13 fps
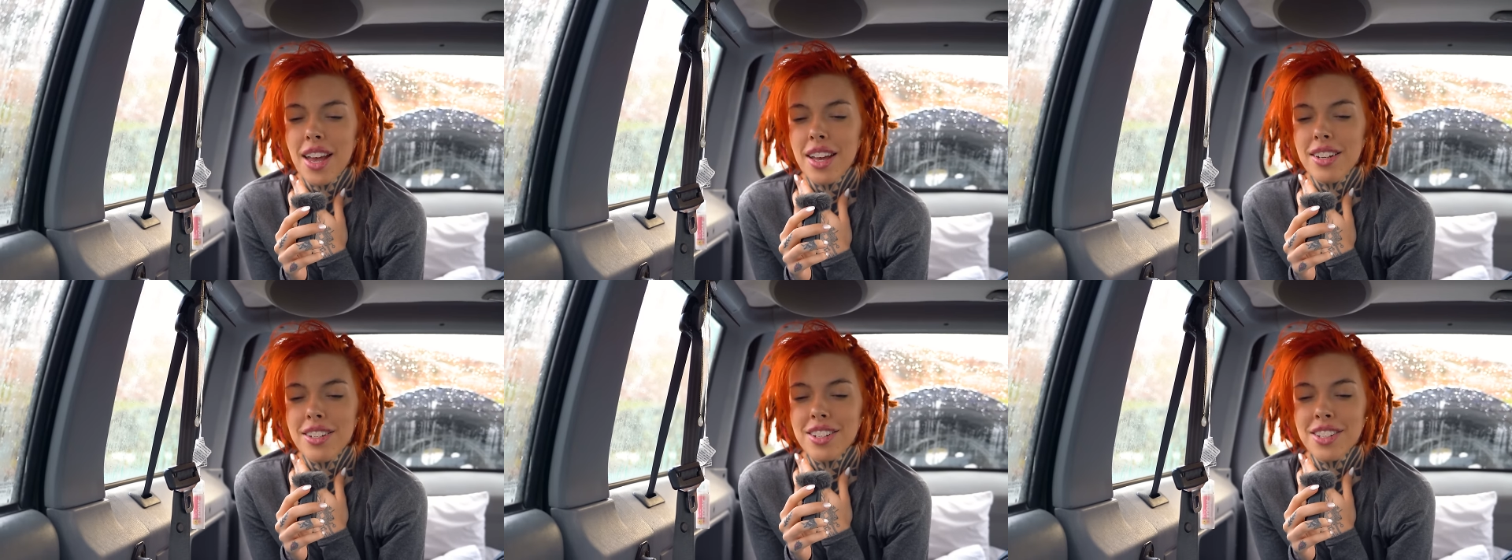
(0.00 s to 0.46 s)

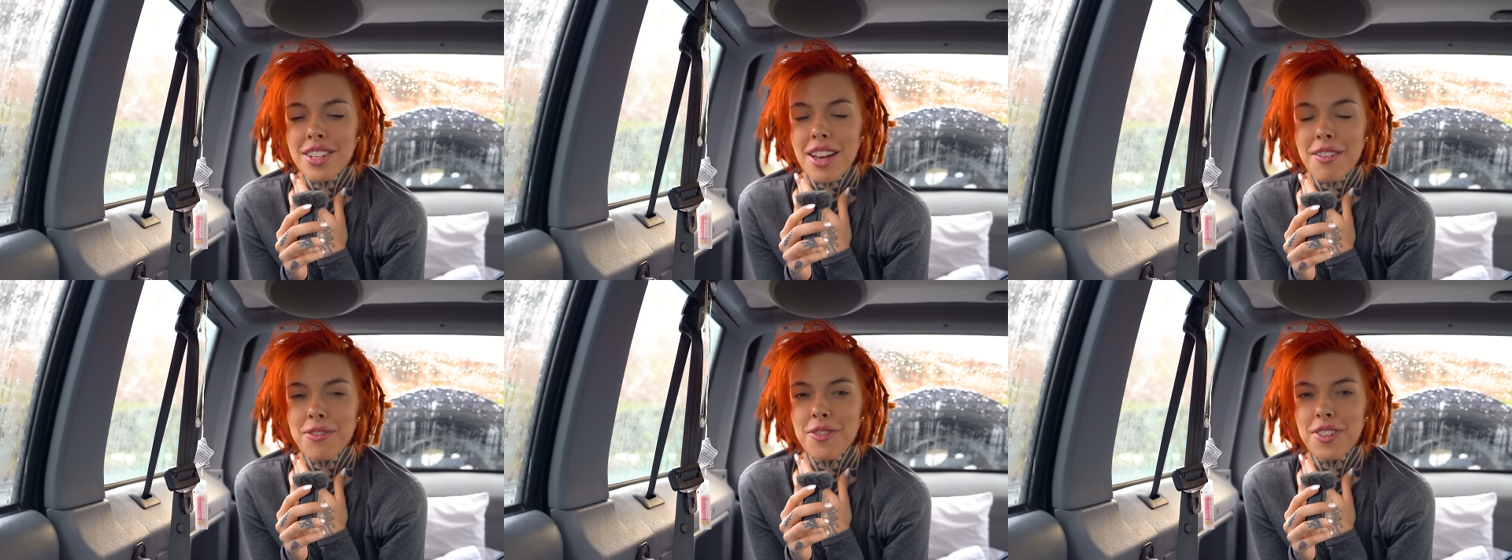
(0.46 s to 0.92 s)
And it's
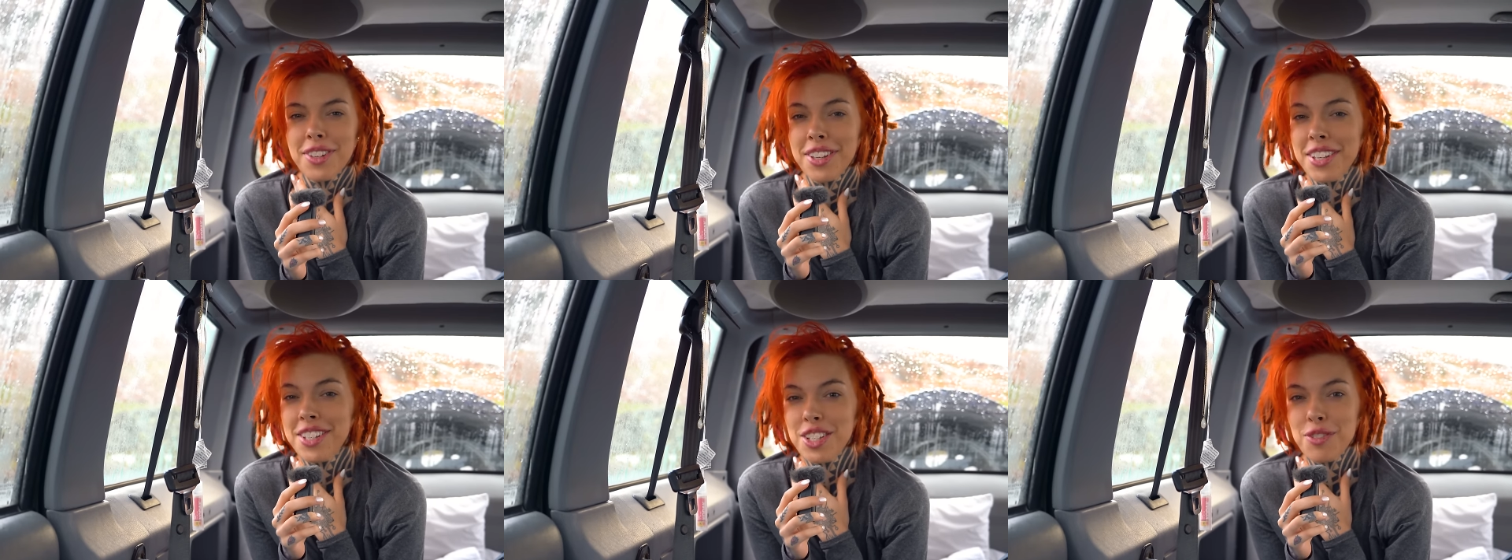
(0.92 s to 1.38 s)

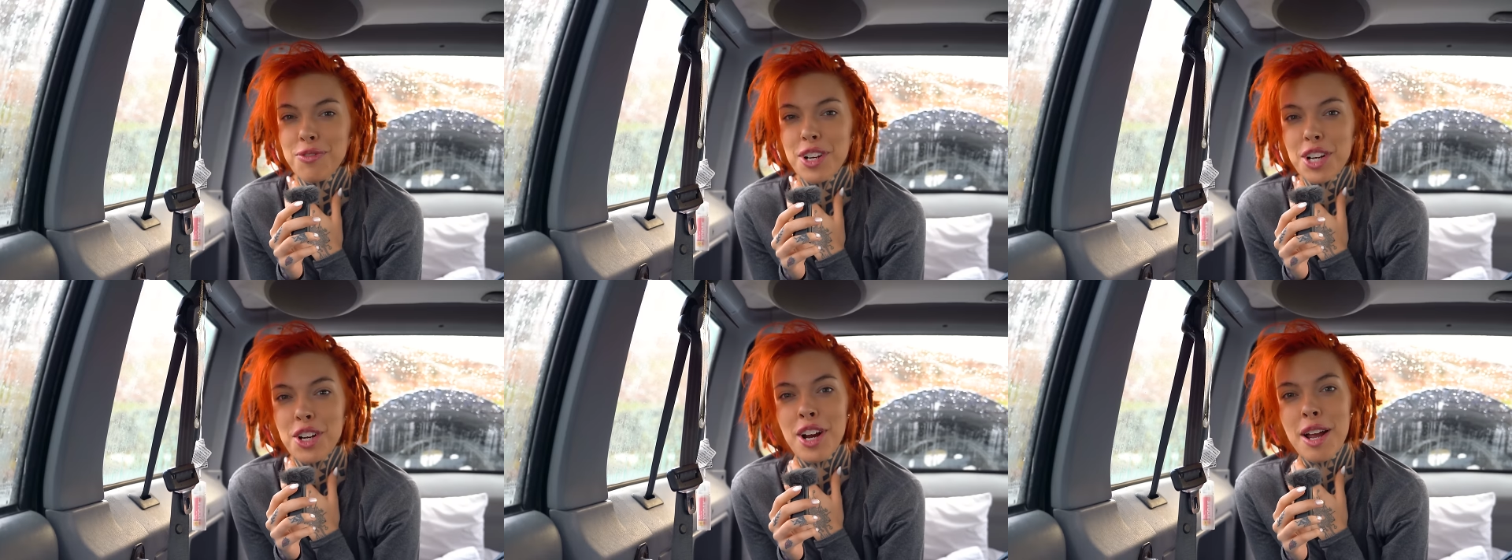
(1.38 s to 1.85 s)
just
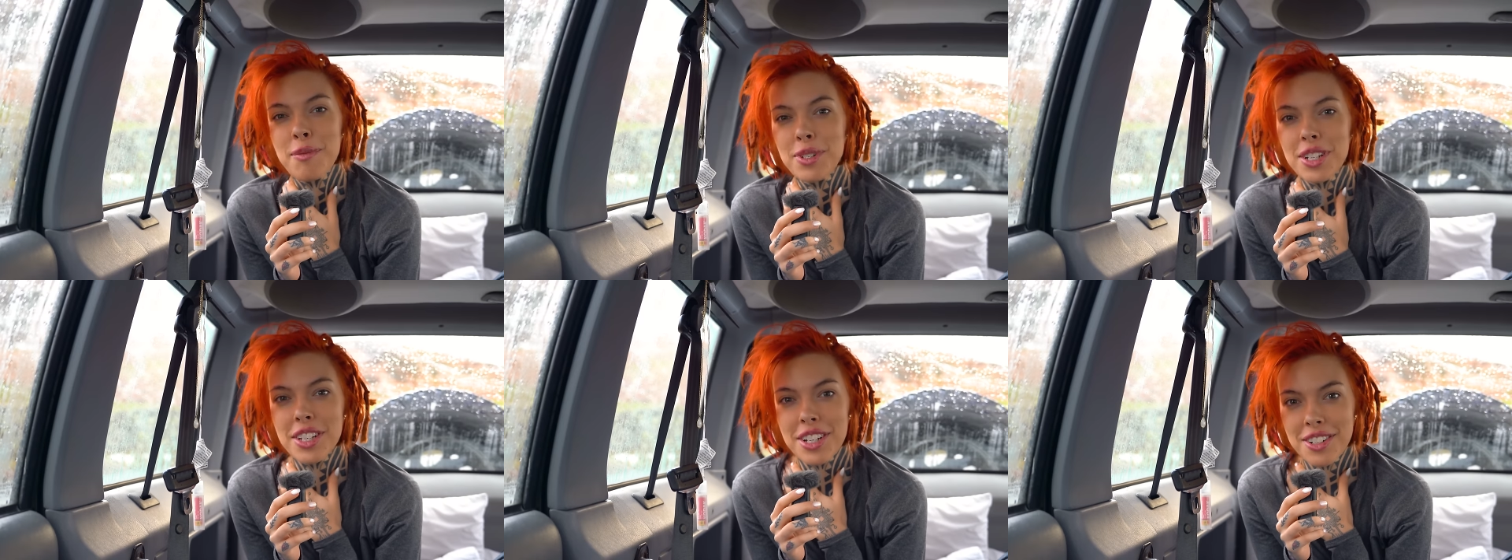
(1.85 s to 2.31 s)
very
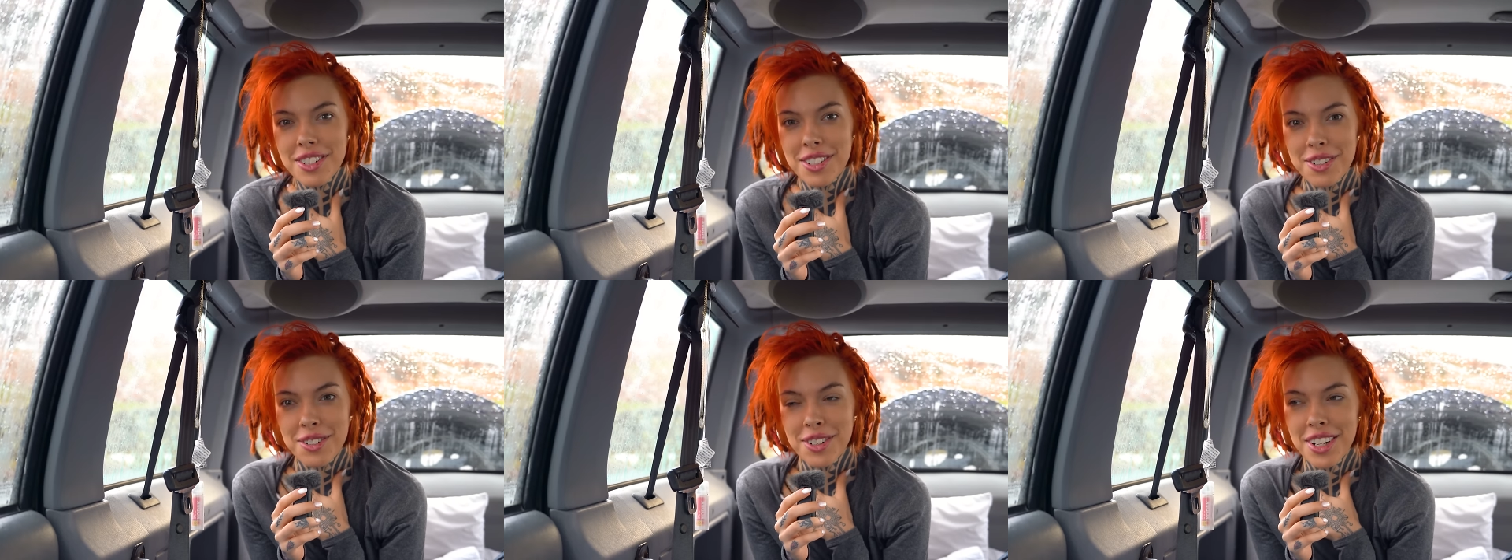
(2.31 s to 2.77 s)
cramped in here
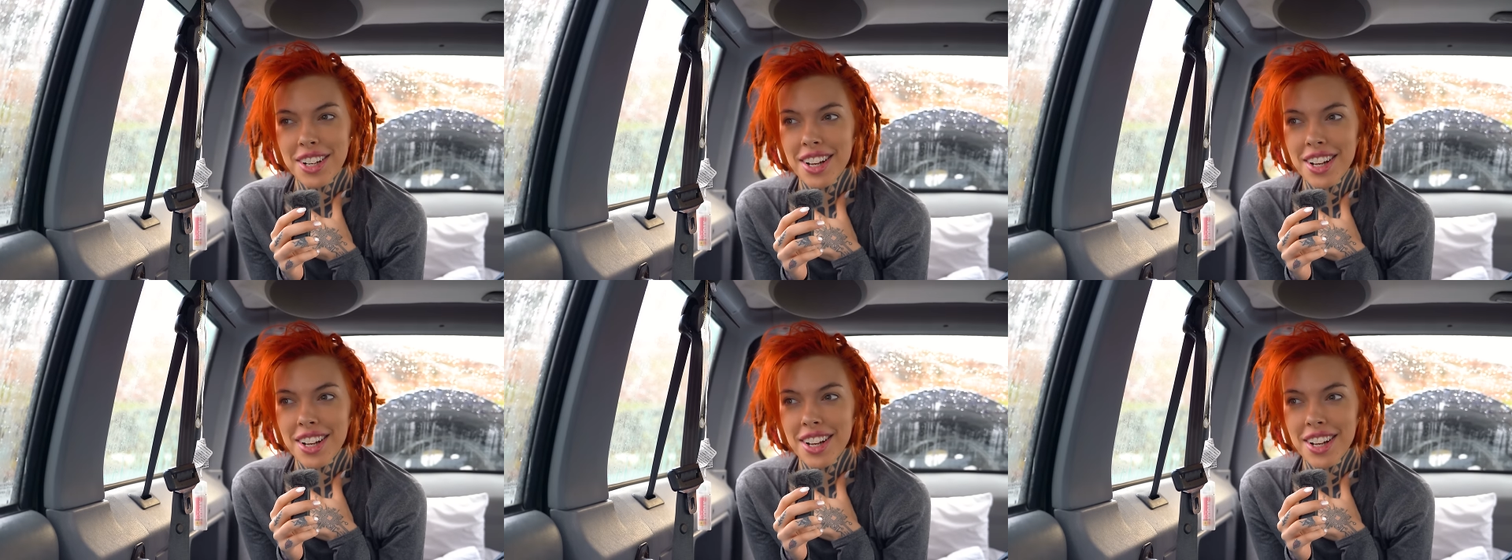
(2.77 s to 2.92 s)
too.